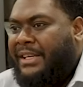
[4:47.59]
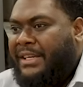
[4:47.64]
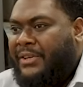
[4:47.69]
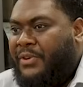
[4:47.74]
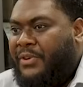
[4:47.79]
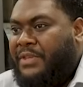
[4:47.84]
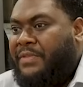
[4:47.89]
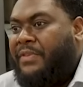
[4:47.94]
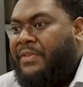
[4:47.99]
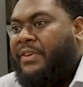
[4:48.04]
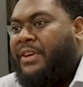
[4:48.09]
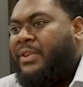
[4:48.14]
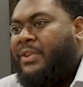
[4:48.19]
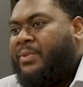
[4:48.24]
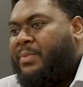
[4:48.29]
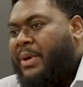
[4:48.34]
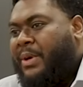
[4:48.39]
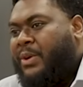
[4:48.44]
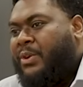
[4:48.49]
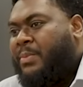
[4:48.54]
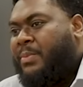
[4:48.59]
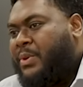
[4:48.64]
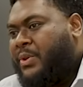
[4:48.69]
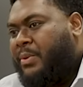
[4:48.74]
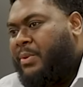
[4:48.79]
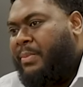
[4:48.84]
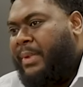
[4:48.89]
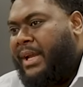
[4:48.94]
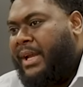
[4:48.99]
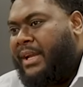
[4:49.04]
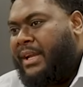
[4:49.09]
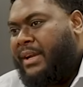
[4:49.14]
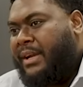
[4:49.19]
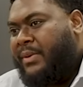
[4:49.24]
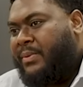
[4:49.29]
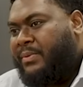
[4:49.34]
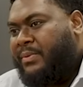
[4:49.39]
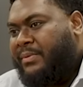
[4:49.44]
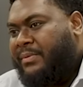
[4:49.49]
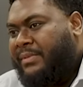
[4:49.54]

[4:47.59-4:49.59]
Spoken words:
transferring to my commercial bank account.